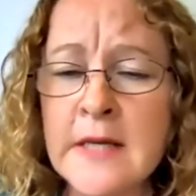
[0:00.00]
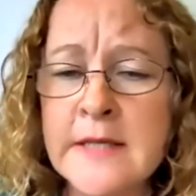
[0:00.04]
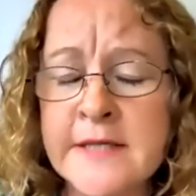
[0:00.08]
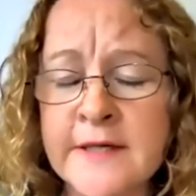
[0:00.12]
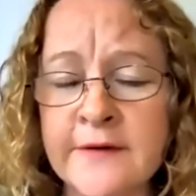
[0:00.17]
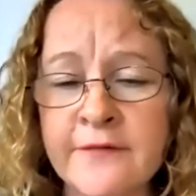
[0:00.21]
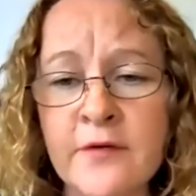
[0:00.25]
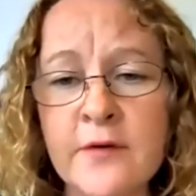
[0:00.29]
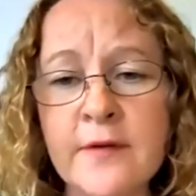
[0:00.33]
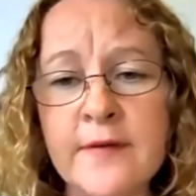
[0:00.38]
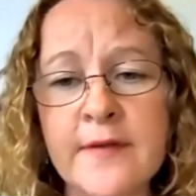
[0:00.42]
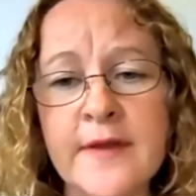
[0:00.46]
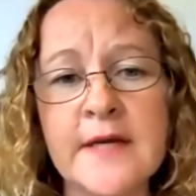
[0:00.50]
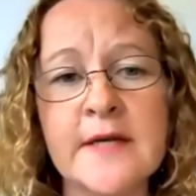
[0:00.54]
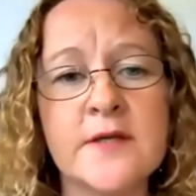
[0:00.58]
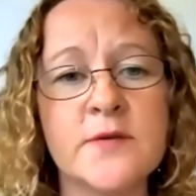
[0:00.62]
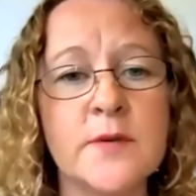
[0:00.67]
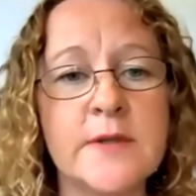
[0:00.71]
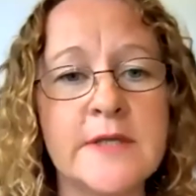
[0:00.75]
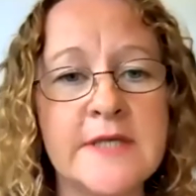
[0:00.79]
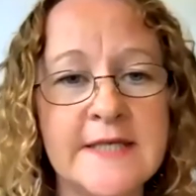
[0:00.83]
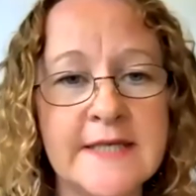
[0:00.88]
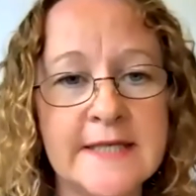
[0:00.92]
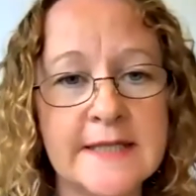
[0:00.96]
different
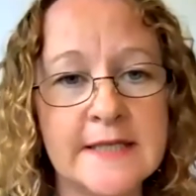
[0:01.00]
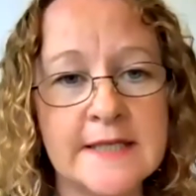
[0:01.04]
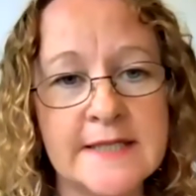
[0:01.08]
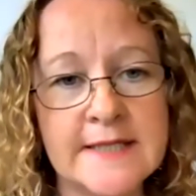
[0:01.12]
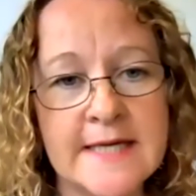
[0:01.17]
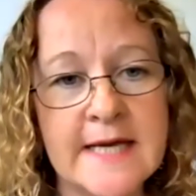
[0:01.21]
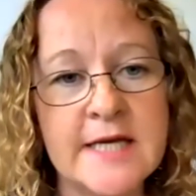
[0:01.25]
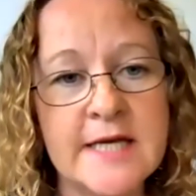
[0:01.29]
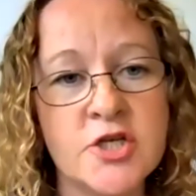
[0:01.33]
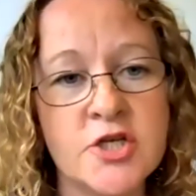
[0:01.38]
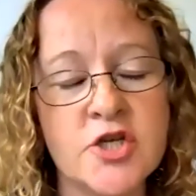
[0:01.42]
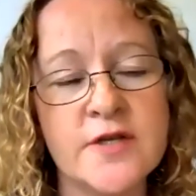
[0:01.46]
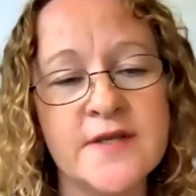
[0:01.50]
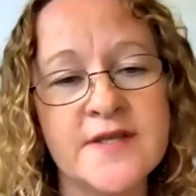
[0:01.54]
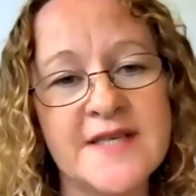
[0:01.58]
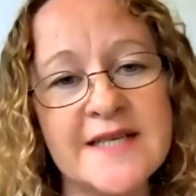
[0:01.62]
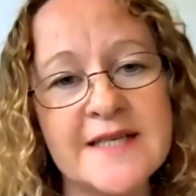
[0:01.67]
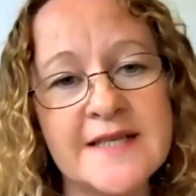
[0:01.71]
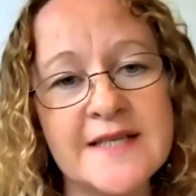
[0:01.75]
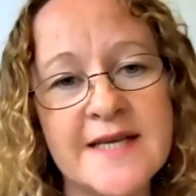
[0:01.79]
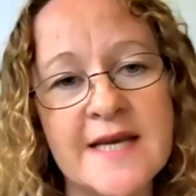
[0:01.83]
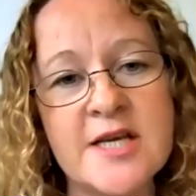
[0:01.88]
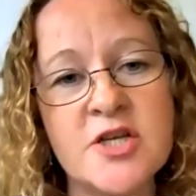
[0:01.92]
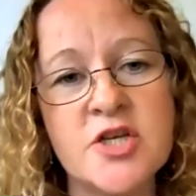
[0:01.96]
things with dictations.
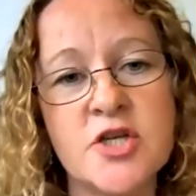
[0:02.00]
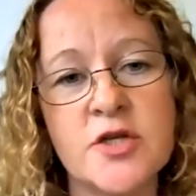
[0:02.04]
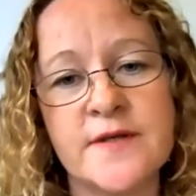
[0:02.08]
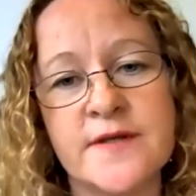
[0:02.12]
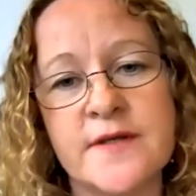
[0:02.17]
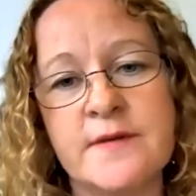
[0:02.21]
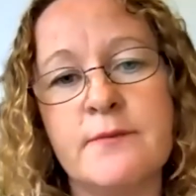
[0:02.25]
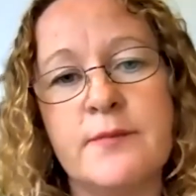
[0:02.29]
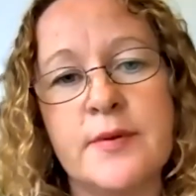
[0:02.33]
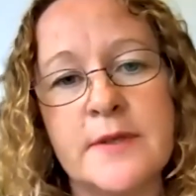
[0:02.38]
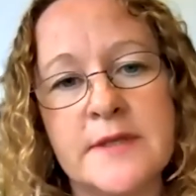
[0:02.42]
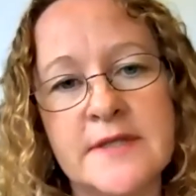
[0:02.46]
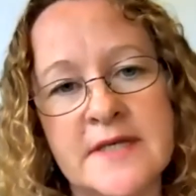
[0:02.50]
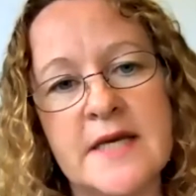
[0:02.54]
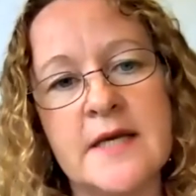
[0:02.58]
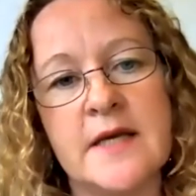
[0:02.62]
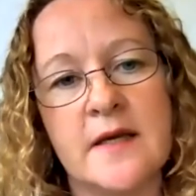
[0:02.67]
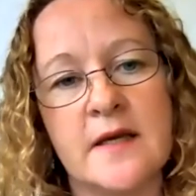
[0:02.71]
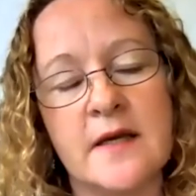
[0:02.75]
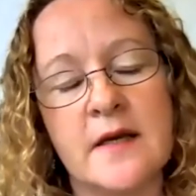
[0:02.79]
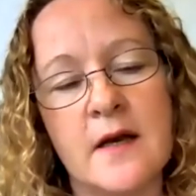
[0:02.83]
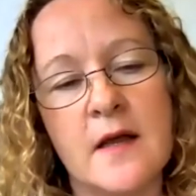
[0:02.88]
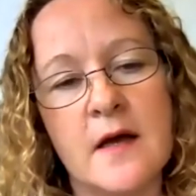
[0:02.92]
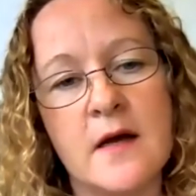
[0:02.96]
Dictations in
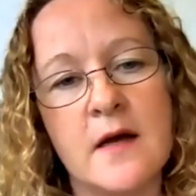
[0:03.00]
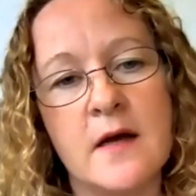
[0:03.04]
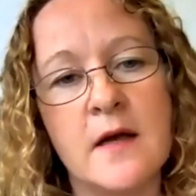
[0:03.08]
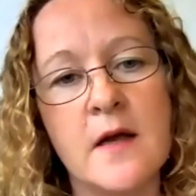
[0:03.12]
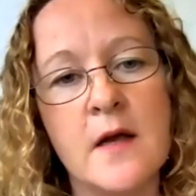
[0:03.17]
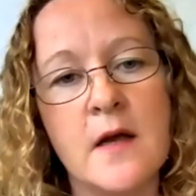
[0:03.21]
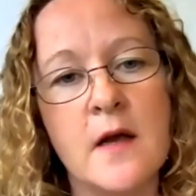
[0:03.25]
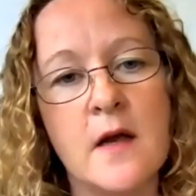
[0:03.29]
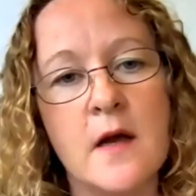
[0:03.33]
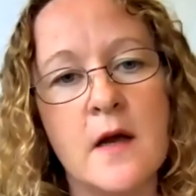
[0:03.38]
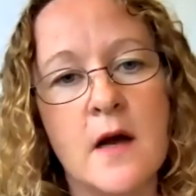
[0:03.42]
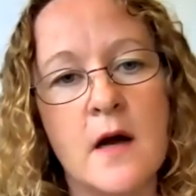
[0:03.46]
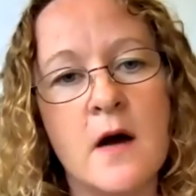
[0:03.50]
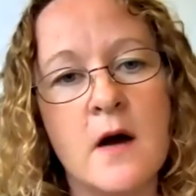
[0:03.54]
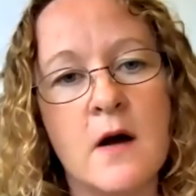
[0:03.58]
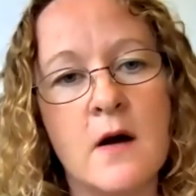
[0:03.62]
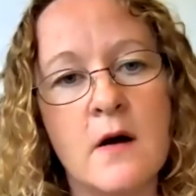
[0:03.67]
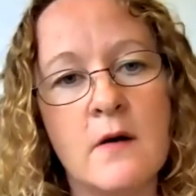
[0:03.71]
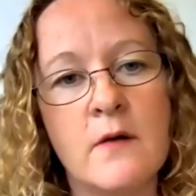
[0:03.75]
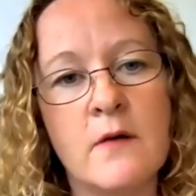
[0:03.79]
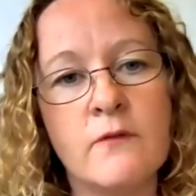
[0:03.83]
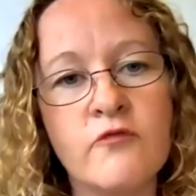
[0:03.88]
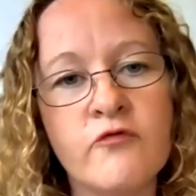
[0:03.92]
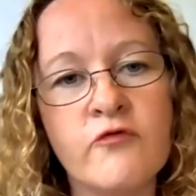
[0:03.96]
particular
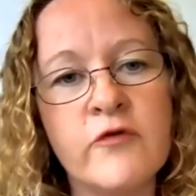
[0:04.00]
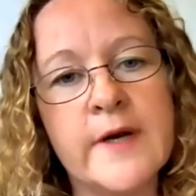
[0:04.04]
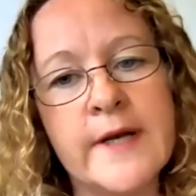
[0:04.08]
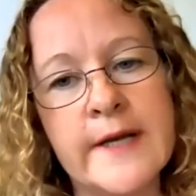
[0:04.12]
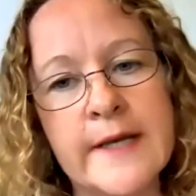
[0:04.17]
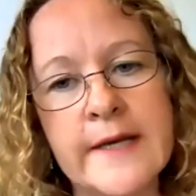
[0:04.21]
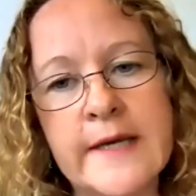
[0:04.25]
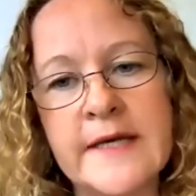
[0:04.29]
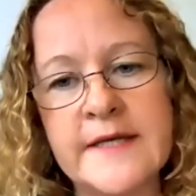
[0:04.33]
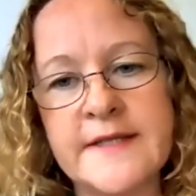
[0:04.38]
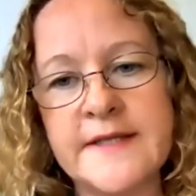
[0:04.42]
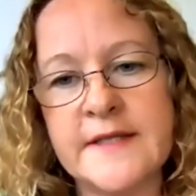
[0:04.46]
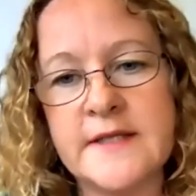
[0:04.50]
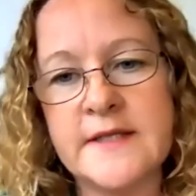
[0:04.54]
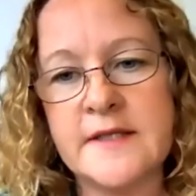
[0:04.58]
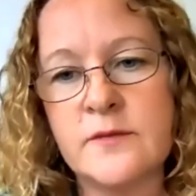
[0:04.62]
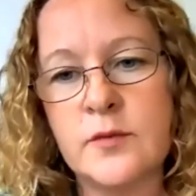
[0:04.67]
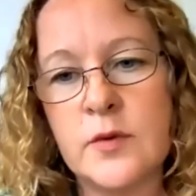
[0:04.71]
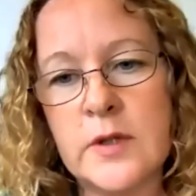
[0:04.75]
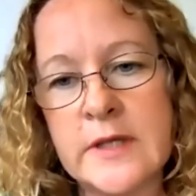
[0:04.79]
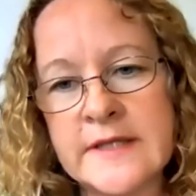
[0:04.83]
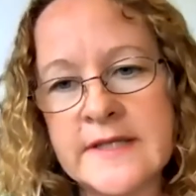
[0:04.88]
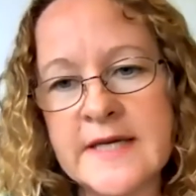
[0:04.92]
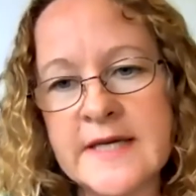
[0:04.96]
are really easy
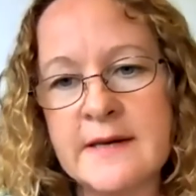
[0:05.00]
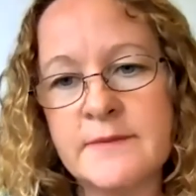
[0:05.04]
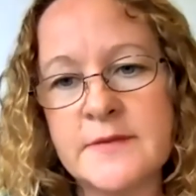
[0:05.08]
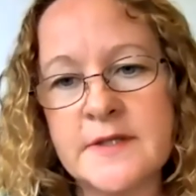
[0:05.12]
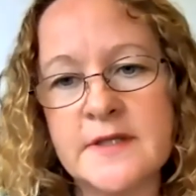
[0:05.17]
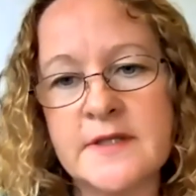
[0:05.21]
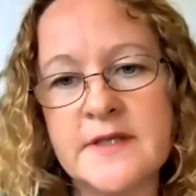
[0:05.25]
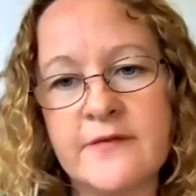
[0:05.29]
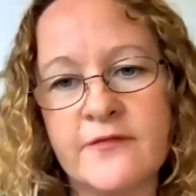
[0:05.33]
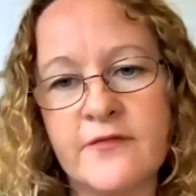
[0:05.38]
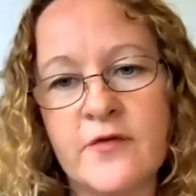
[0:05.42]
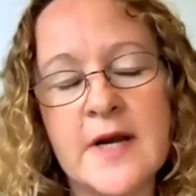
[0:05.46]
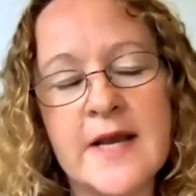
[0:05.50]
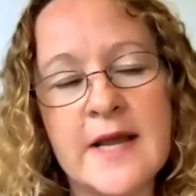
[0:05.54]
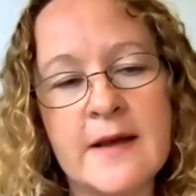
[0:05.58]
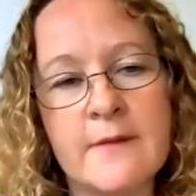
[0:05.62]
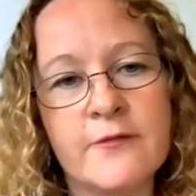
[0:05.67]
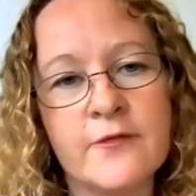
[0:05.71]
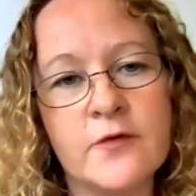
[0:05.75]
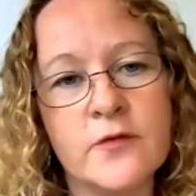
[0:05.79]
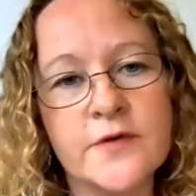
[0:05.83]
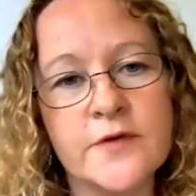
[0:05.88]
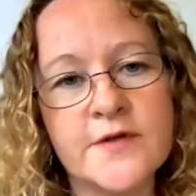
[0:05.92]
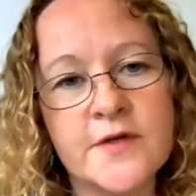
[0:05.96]
to adapt to different
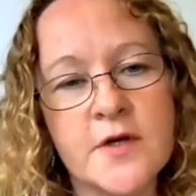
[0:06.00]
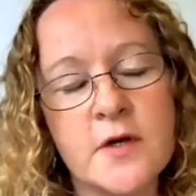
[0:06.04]
levels.